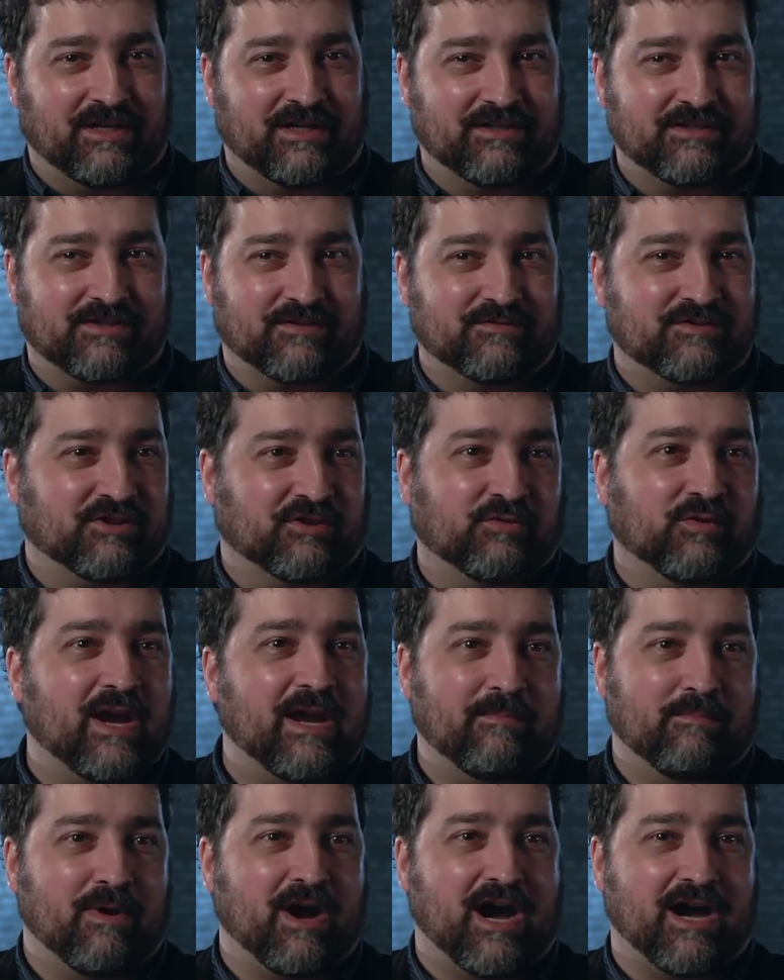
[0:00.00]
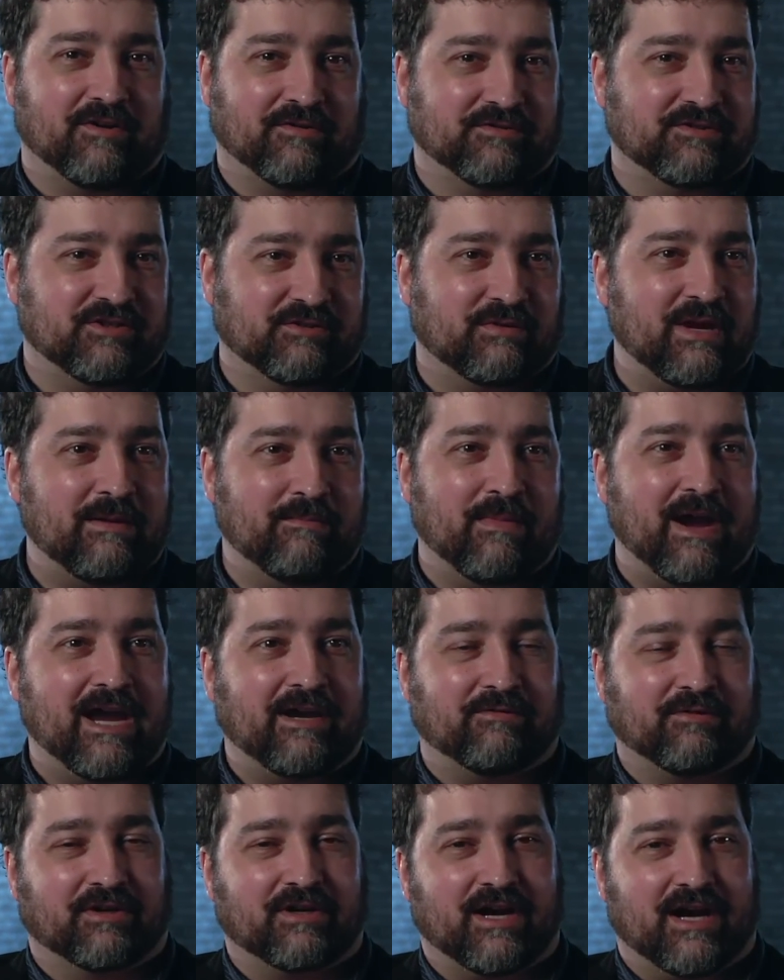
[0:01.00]
So it's a great model, it's a great
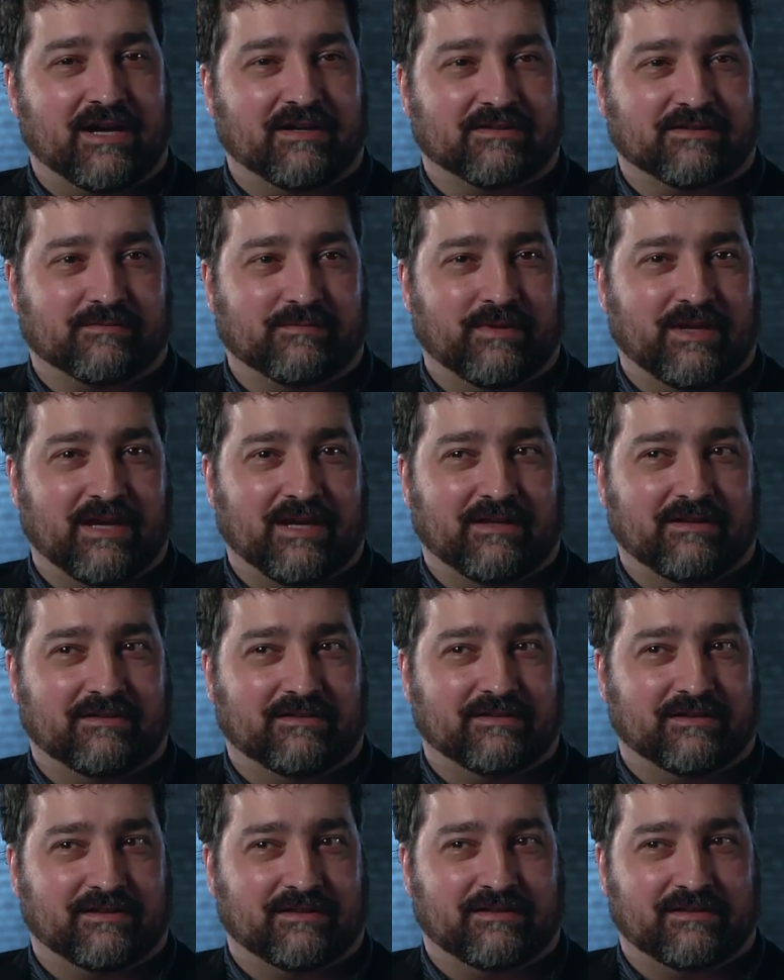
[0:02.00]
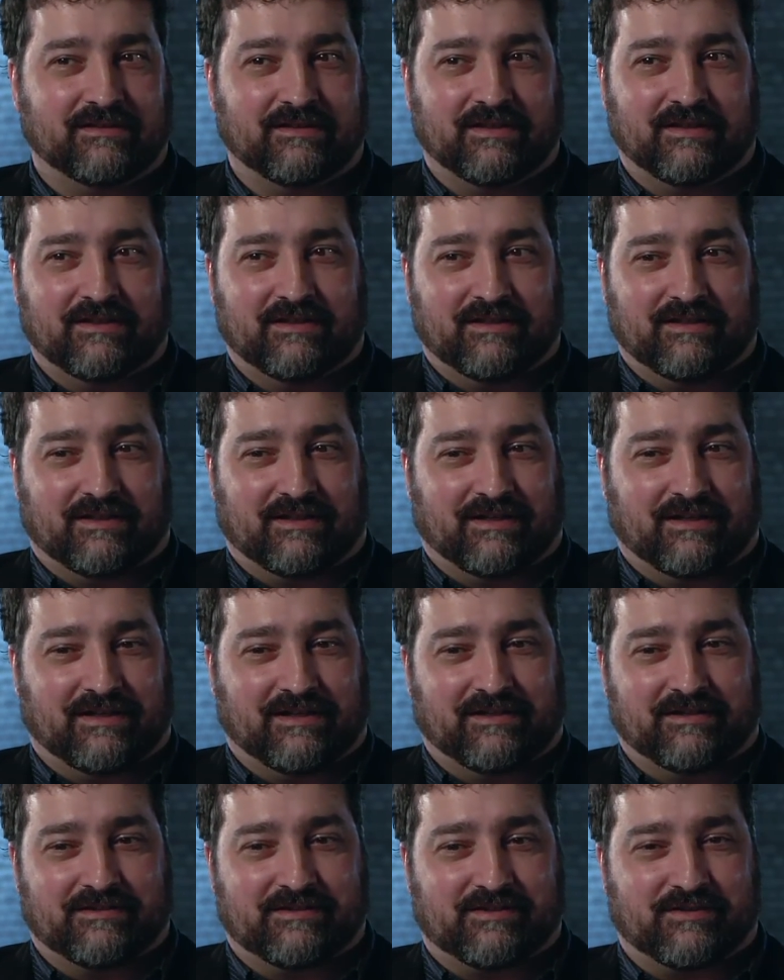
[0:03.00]
microcosm, and
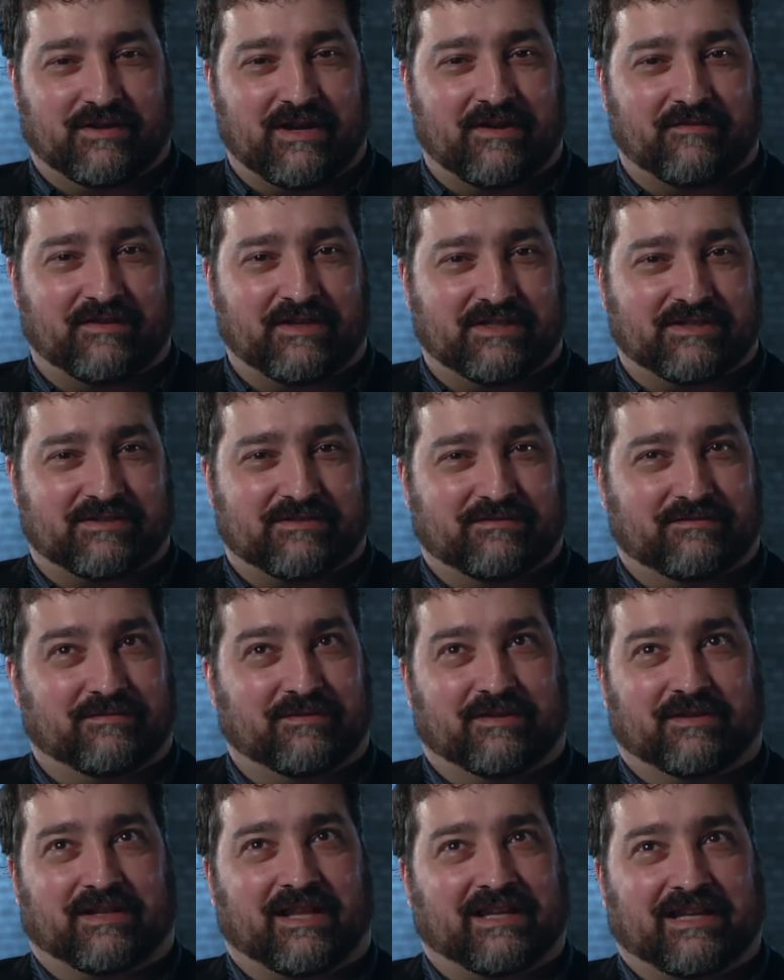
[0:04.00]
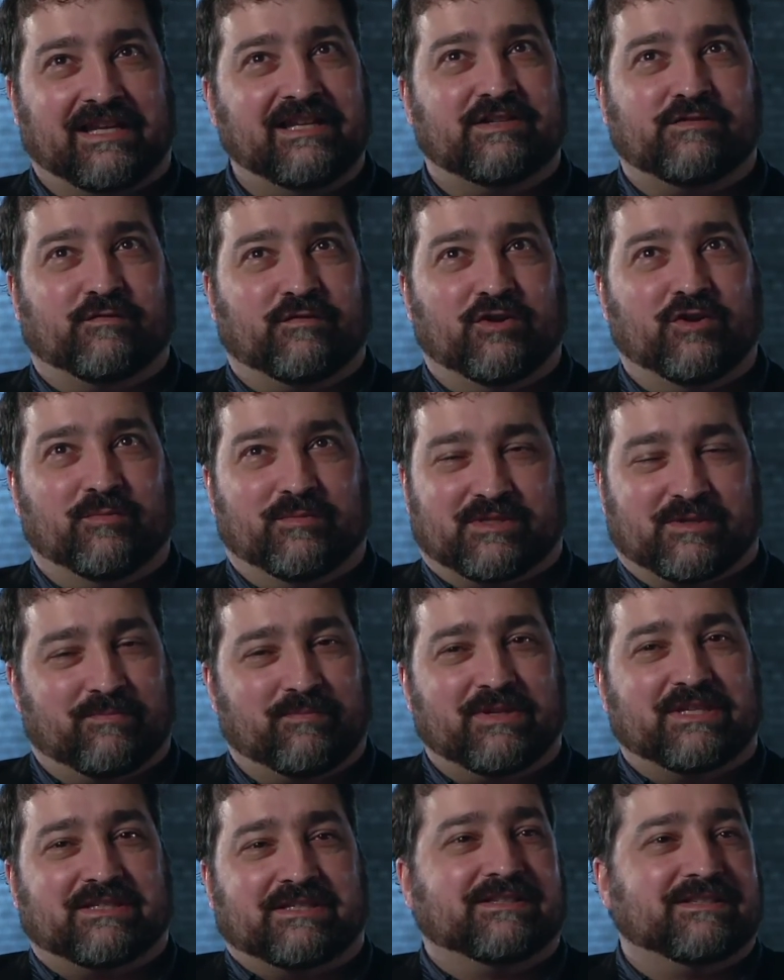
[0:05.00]
so you have these, like each film is a
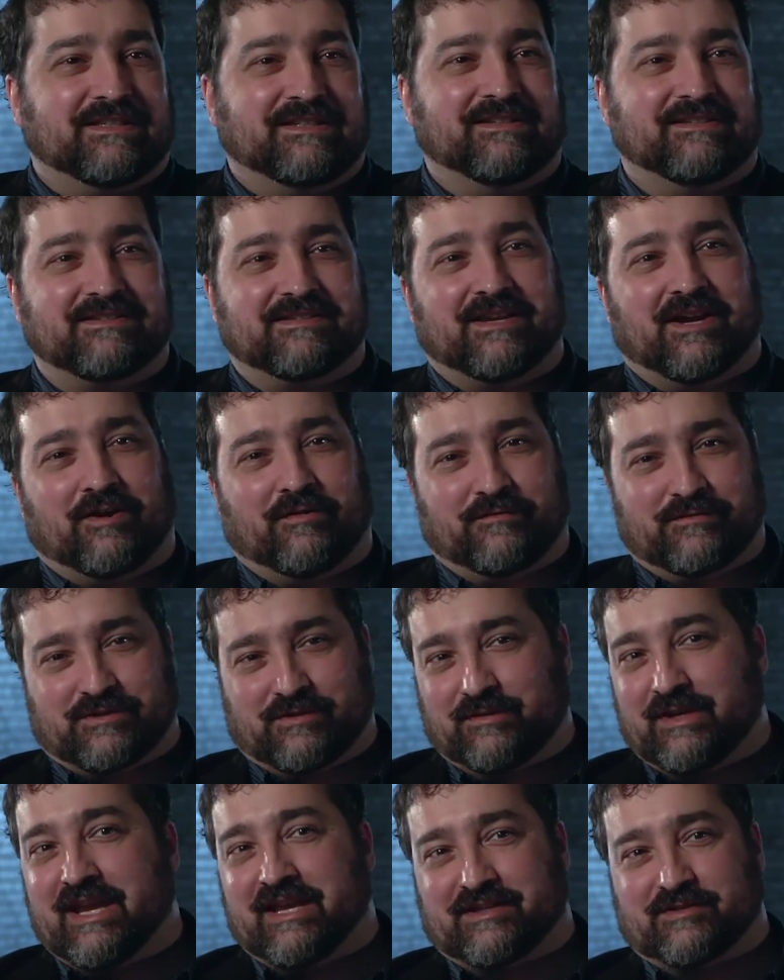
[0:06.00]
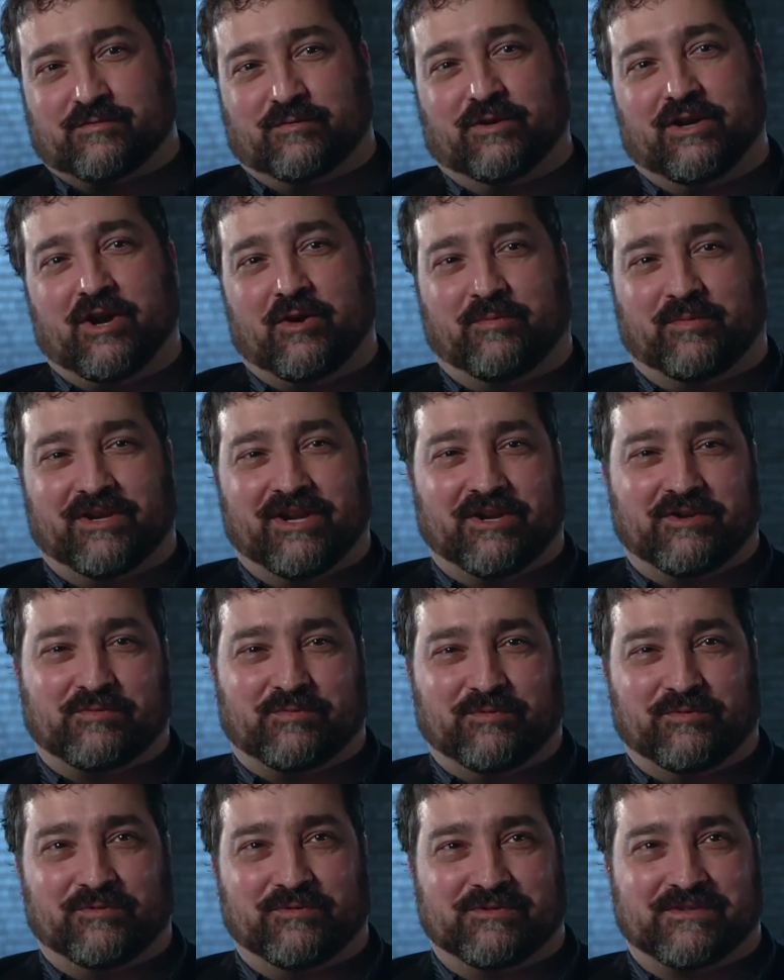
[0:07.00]
business in itself. So yes, we're helping
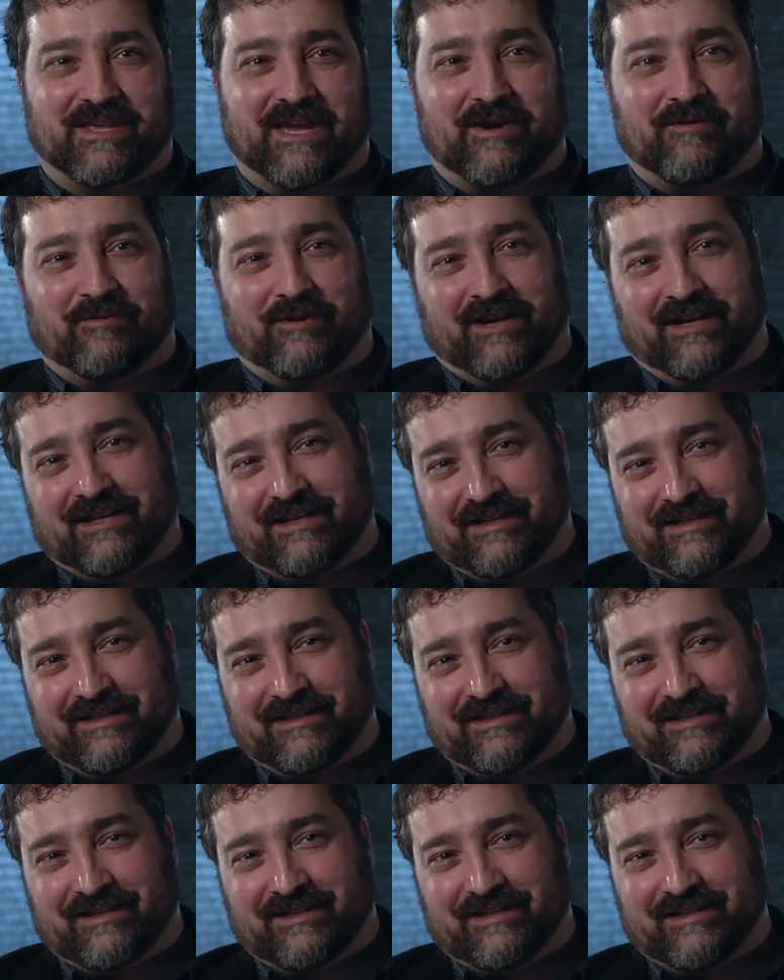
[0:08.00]
entrepreneurs that way.